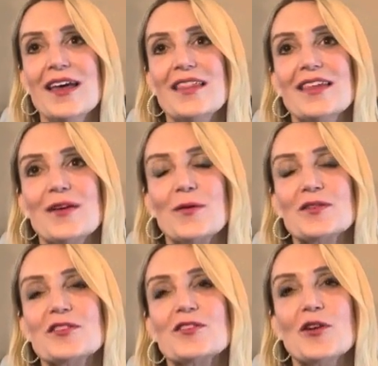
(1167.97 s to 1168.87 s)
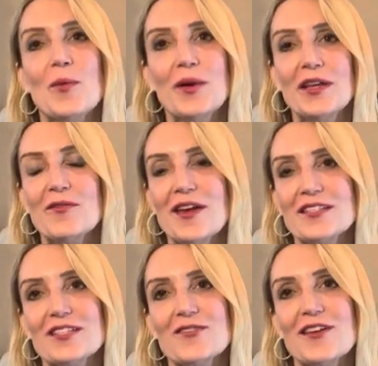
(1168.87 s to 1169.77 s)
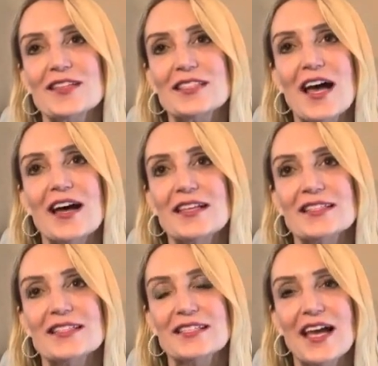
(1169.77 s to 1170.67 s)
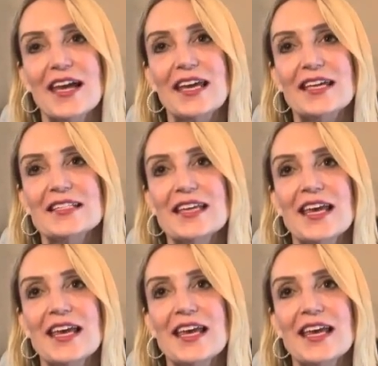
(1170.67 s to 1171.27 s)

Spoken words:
There were so many restaurants on site,